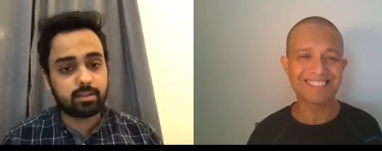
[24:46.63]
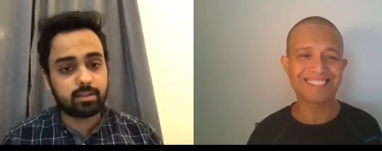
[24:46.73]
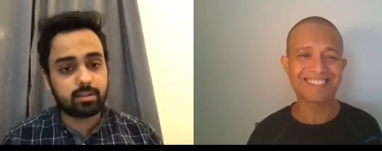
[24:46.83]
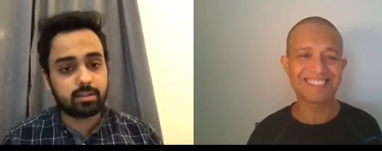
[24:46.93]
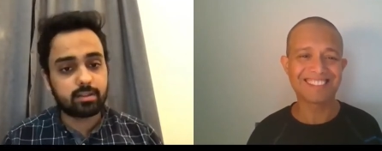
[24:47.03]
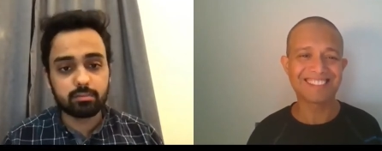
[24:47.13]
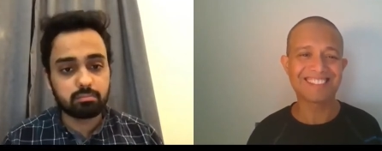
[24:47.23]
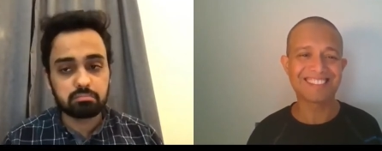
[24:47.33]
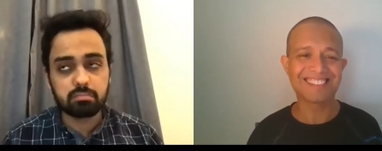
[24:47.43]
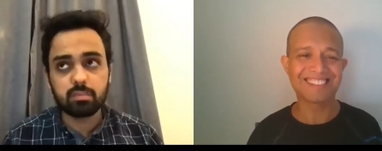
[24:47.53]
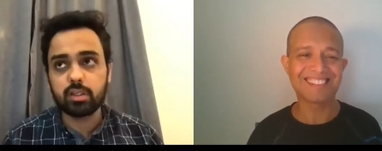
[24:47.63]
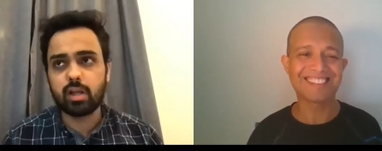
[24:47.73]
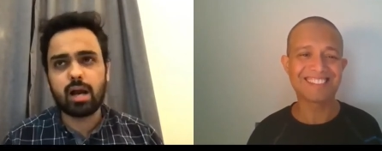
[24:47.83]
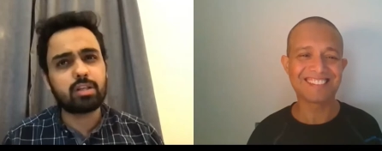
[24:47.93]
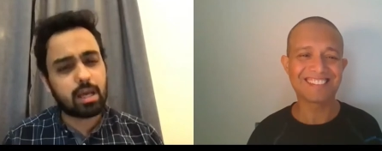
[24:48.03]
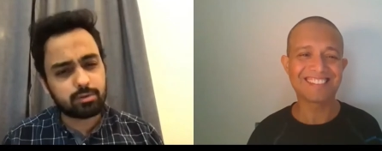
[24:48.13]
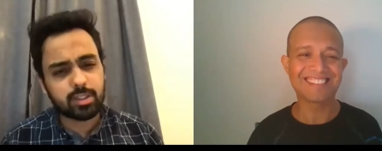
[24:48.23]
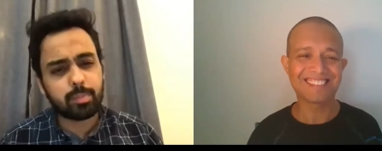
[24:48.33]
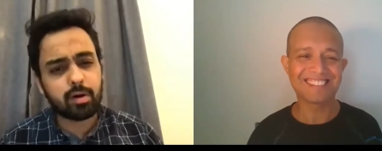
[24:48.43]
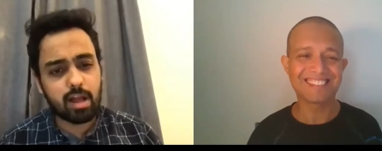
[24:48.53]
Speaker 1: even you know i was, I was
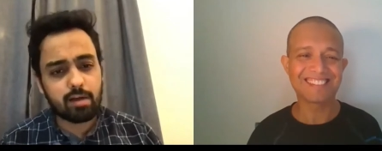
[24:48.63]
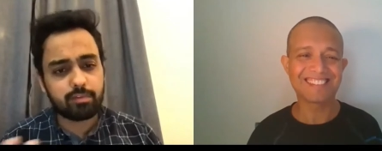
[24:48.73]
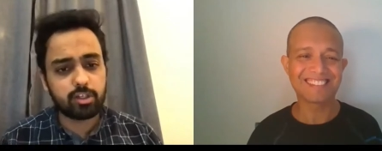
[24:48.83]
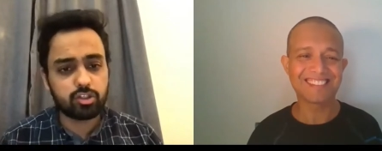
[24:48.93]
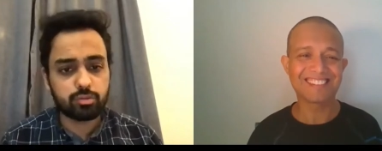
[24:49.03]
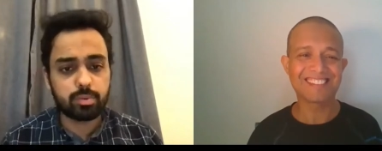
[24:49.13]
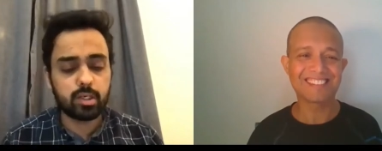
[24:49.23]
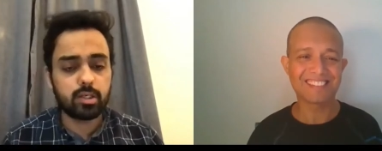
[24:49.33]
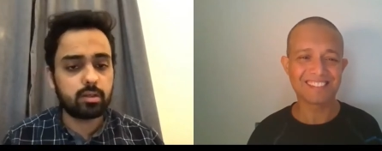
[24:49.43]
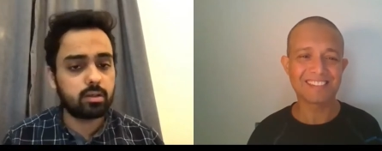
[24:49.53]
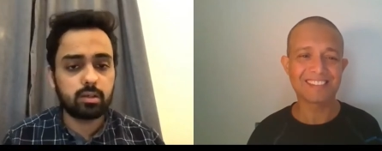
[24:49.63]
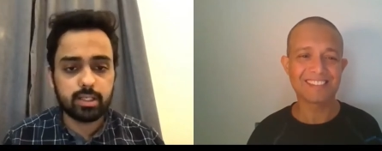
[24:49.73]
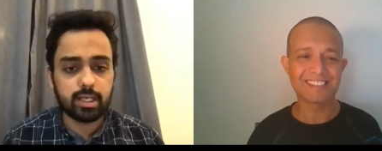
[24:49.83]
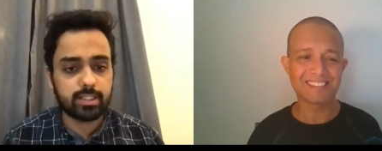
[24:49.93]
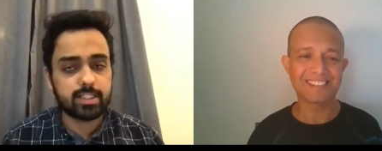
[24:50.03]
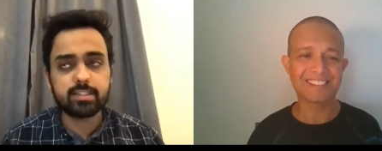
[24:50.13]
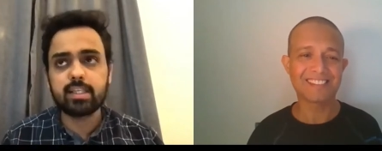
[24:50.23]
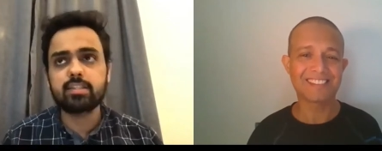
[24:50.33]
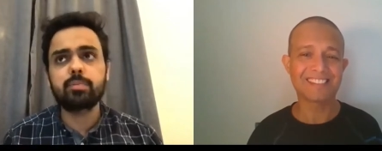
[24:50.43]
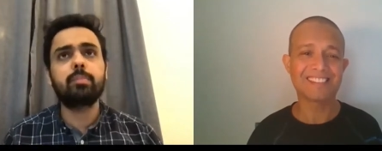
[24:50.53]
above average but yeah, that,
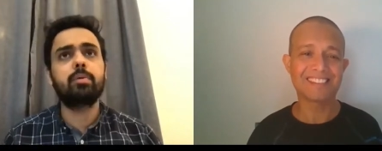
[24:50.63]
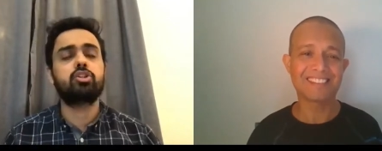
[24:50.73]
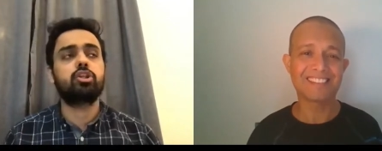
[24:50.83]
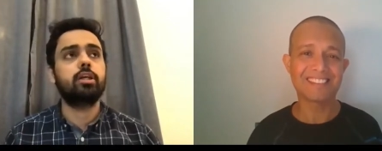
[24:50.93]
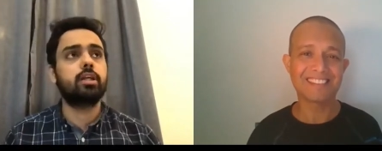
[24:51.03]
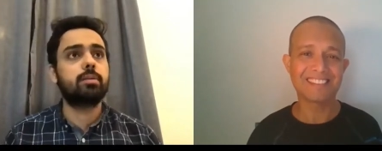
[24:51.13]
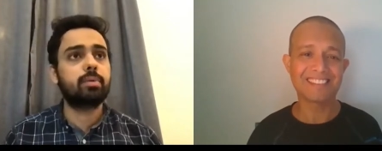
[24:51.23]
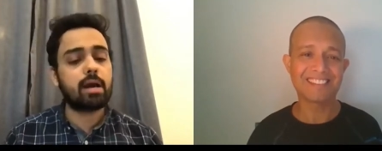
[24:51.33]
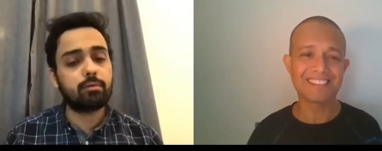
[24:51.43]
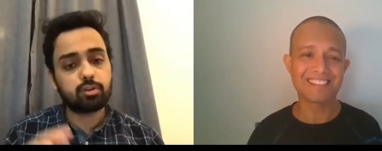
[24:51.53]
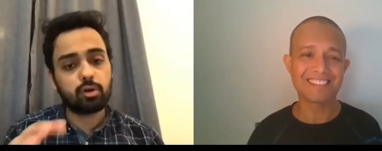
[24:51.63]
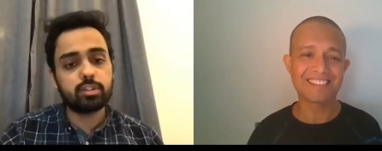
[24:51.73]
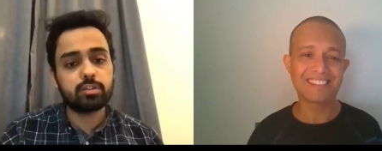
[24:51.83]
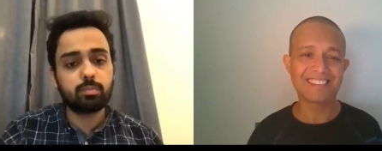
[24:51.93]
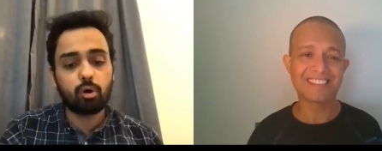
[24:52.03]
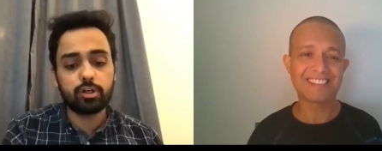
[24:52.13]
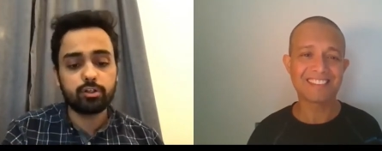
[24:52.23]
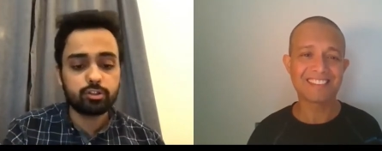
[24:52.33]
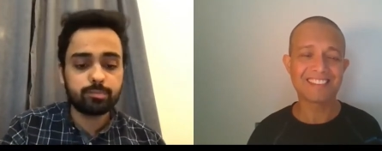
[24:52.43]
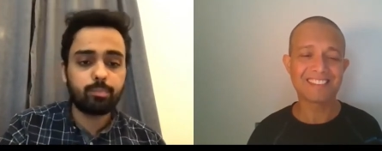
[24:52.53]
that's pretty much it. But I was always more into
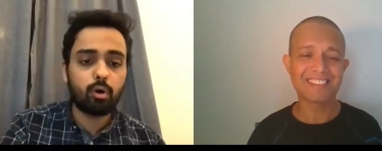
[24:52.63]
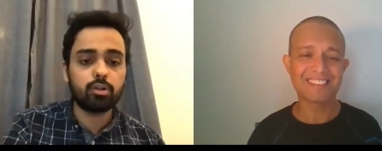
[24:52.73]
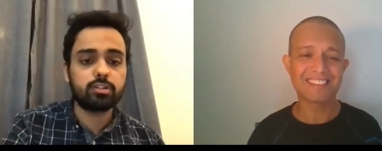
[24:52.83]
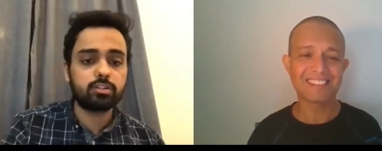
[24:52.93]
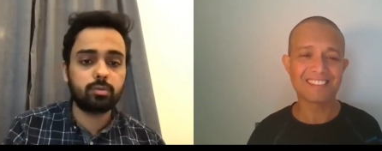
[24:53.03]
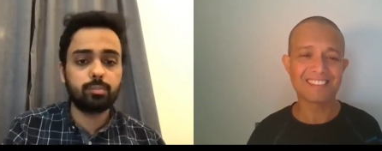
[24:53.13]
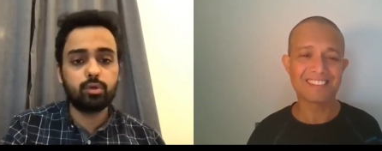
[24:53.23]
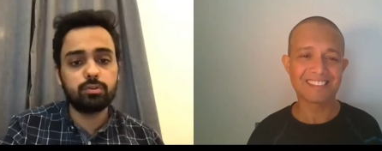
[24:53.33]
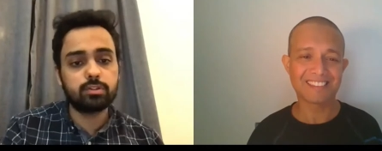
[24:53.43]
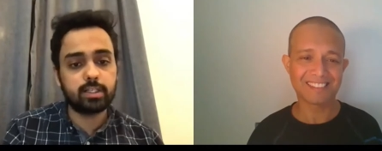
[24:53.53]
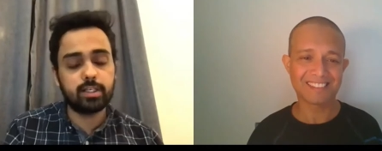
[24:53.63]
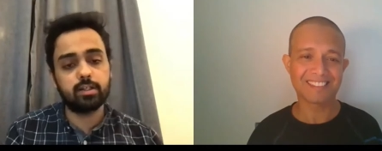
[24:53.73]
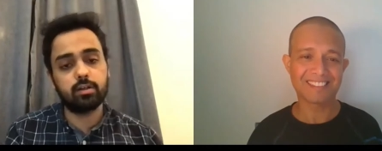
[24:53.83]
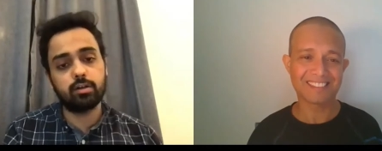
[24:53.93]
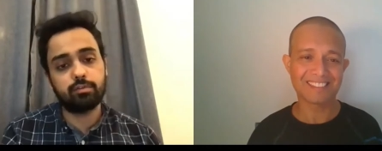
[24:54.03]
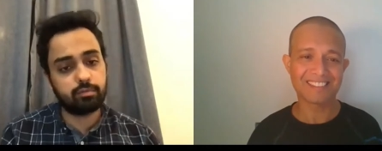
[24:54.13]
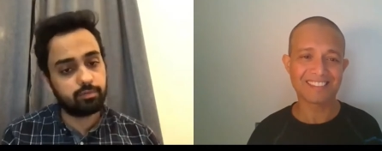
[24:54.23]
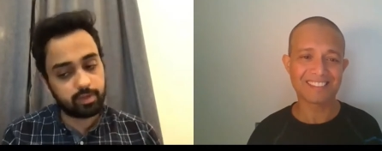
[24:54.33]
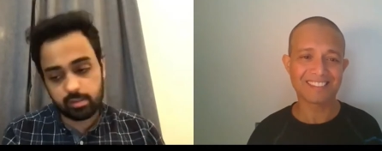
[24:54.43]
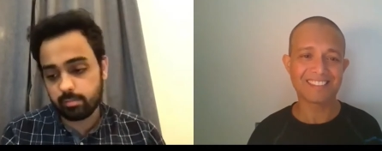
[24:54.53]
sports or music or
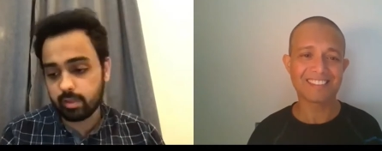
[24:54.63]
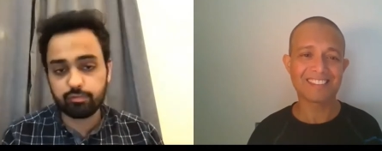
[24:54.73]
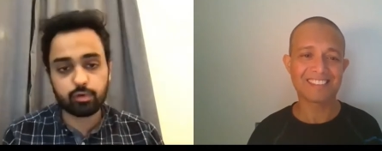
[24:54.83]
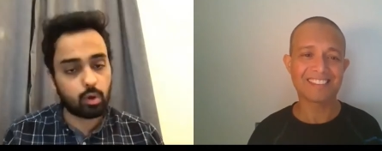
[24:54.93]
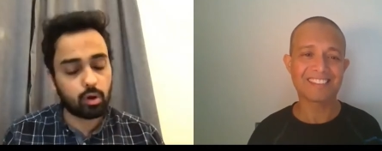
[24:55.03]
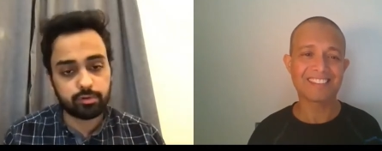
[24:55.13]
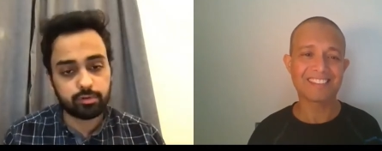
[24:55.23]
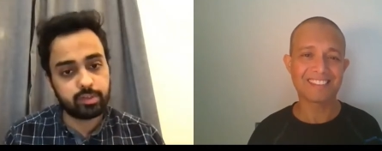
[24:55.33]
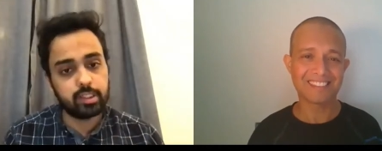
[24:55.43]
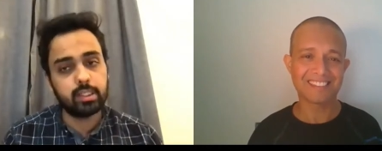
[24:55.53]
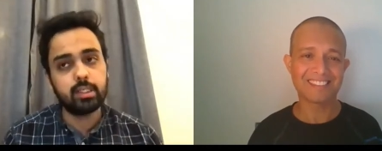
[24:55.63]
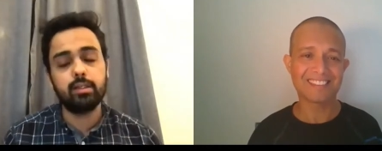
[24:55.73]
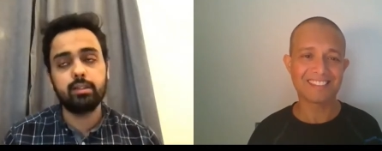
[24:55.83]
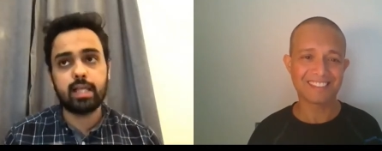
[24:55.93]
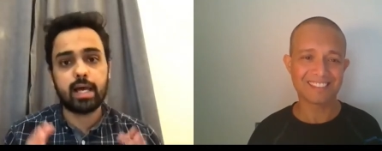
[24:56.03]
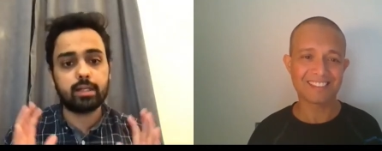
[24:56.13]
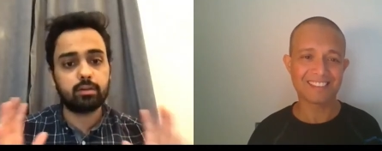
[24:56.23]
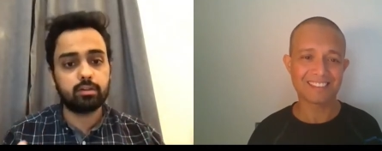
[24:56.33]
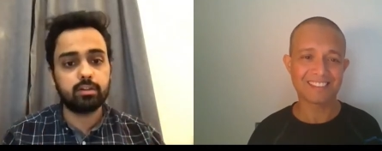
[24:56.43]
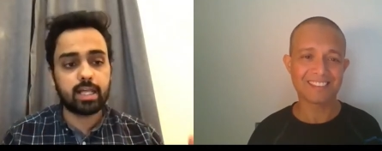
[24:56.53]
film and photography. That
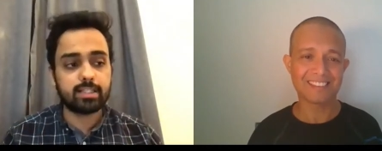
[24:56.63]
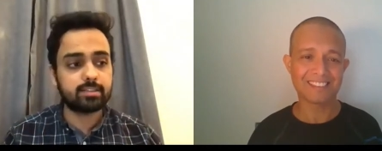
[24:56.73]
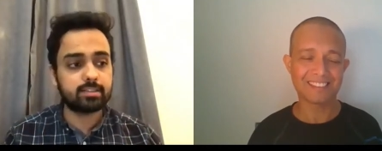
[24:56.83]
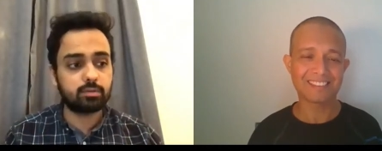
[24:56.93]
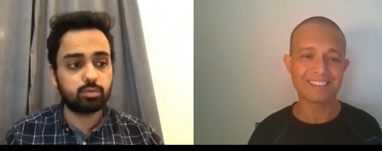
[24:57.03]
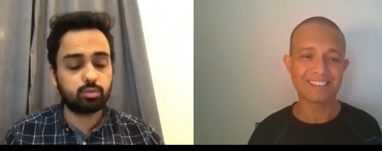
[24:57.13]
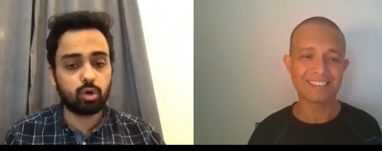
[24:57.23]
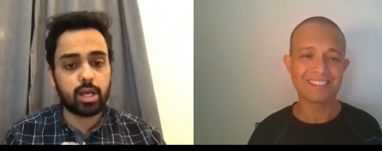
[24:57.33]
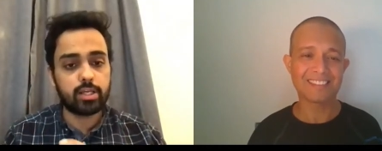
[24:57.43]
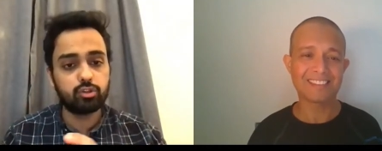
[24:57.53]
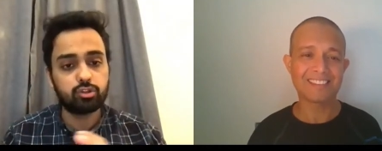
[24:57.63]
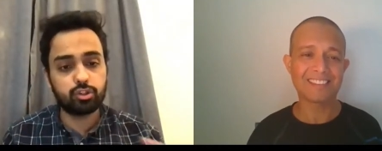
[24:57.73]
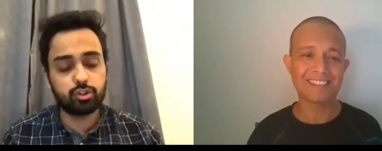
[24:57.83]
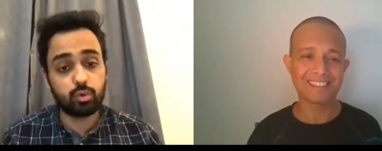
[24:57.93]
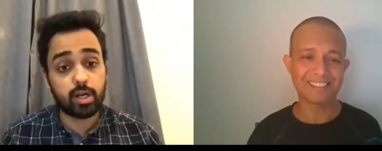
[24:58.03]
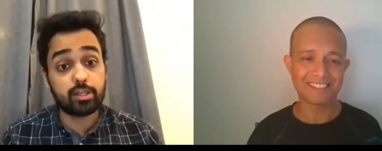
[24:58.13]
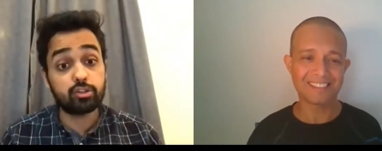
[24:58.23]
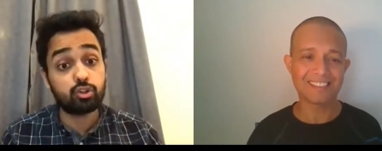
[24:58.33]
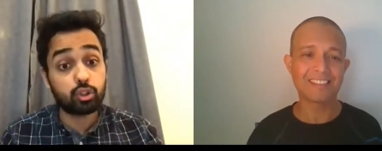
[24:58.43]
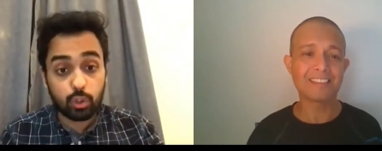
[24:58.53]
that's what I used to do, and I
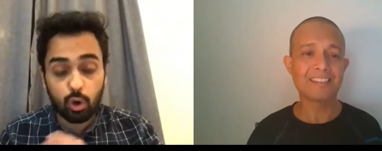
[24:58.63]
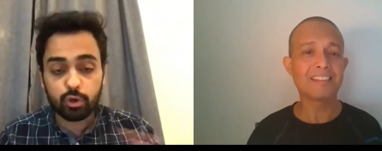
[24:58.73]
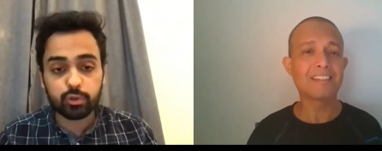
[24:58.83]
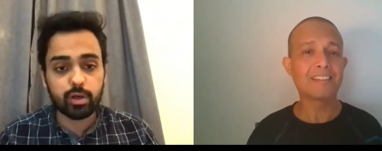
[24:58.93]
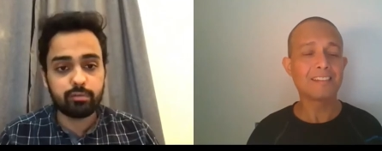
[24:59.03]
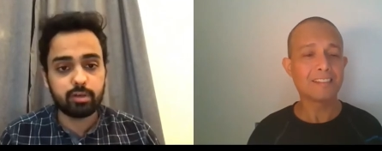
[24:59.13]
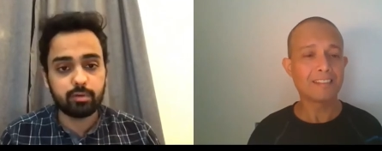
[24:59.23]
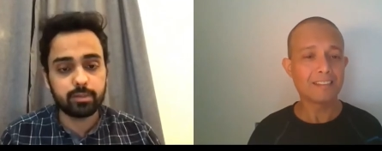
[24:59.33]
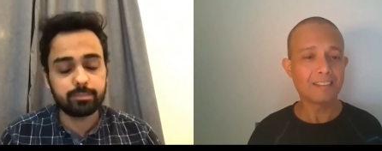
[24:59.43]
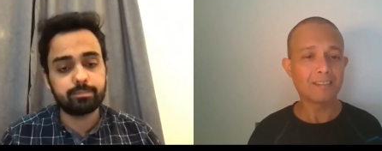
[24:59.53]
used to talk to everyone.